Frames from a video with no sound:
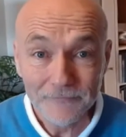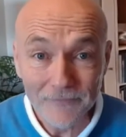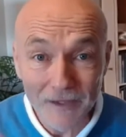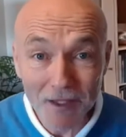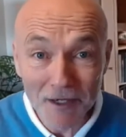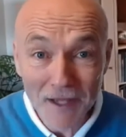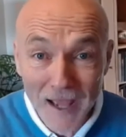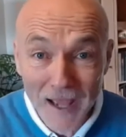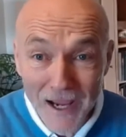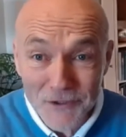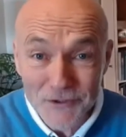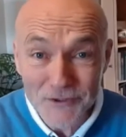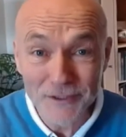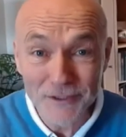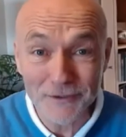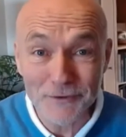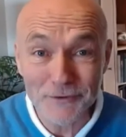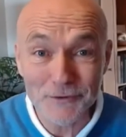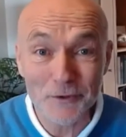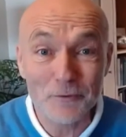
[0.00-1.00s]
And actually,
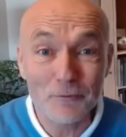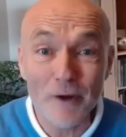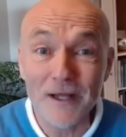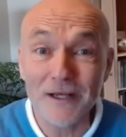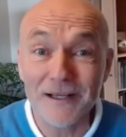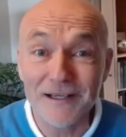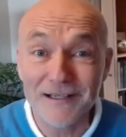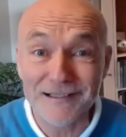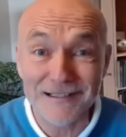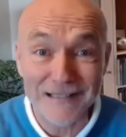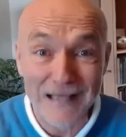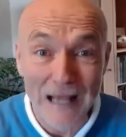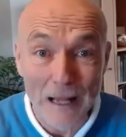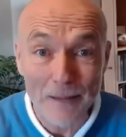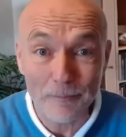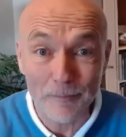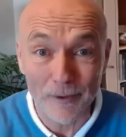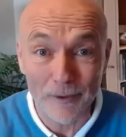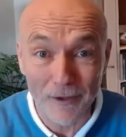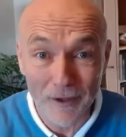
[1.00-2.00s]
there's a great
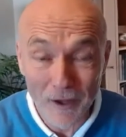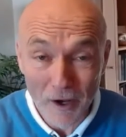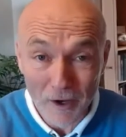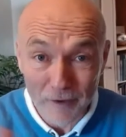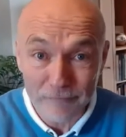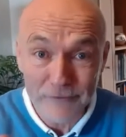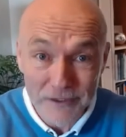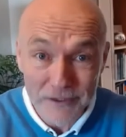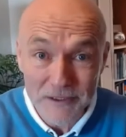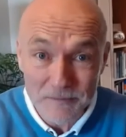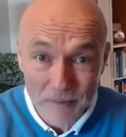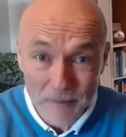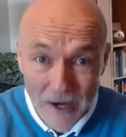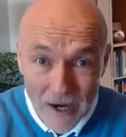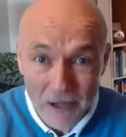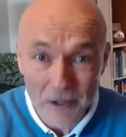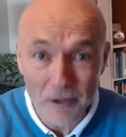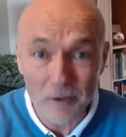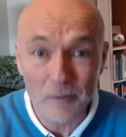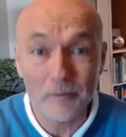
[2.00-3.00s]
example of this
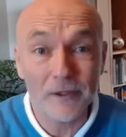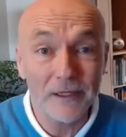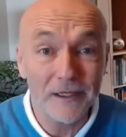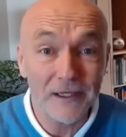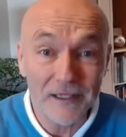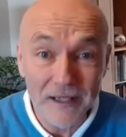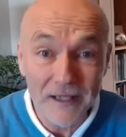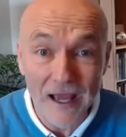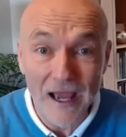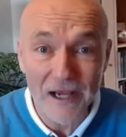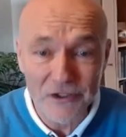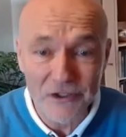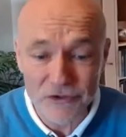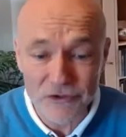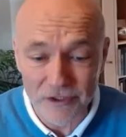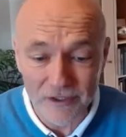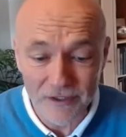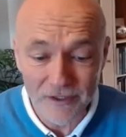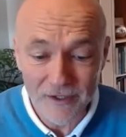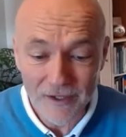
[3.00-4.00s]
parable in
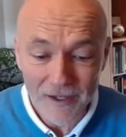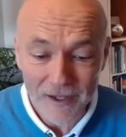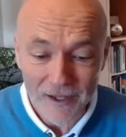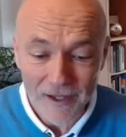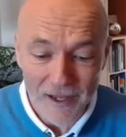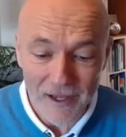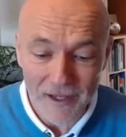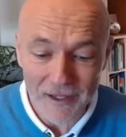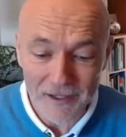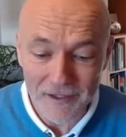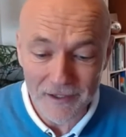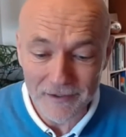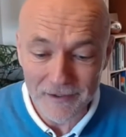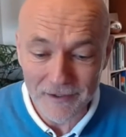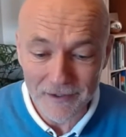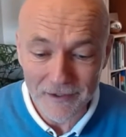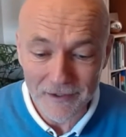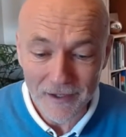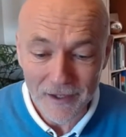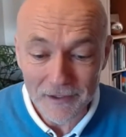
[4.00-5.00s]
action in
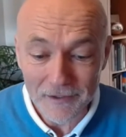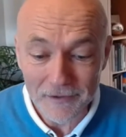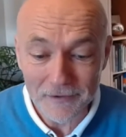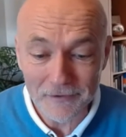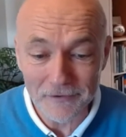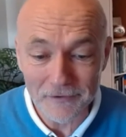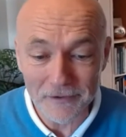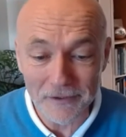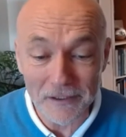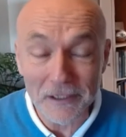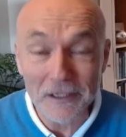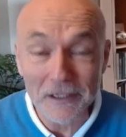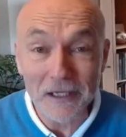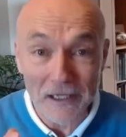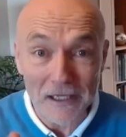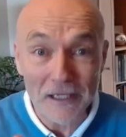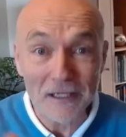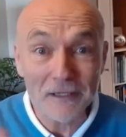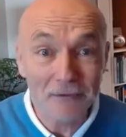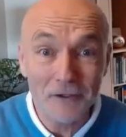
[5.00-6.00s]

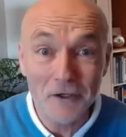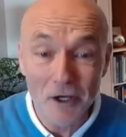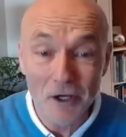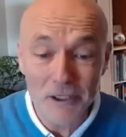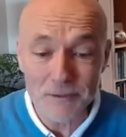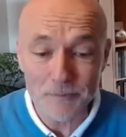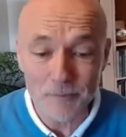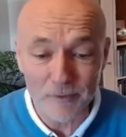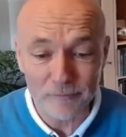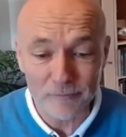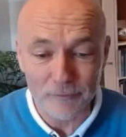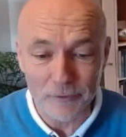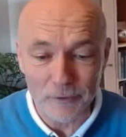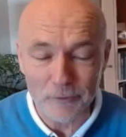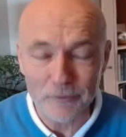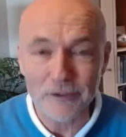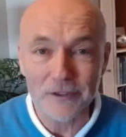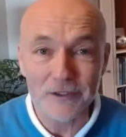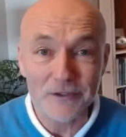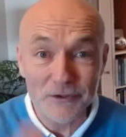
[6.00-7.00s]
the Gospel of
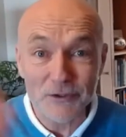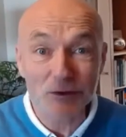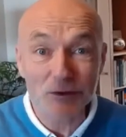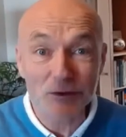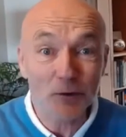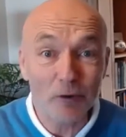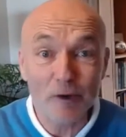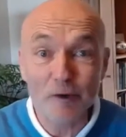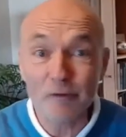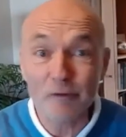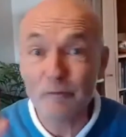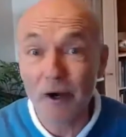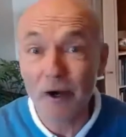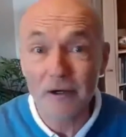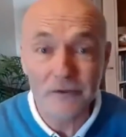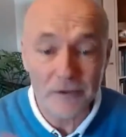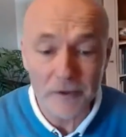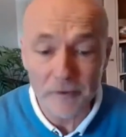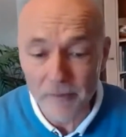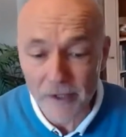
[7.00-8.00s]
Luke. It's the story of
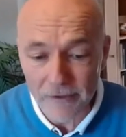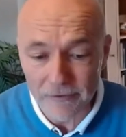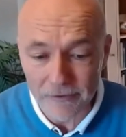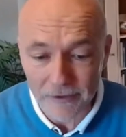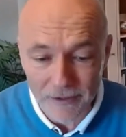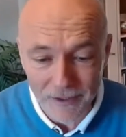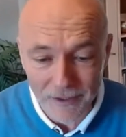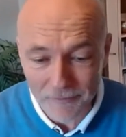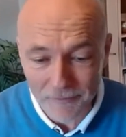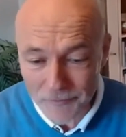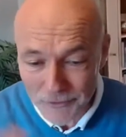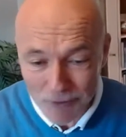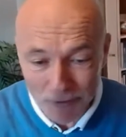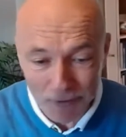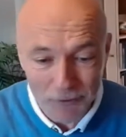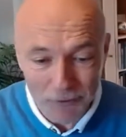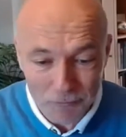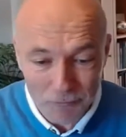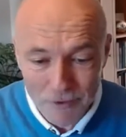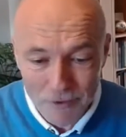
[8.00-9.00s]
Martha and Mary, and I'm just going
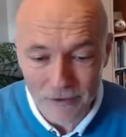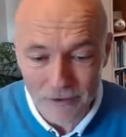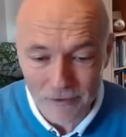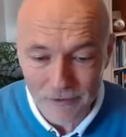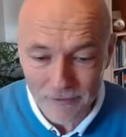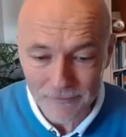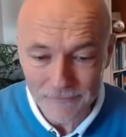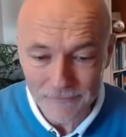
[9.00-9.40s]
to read it.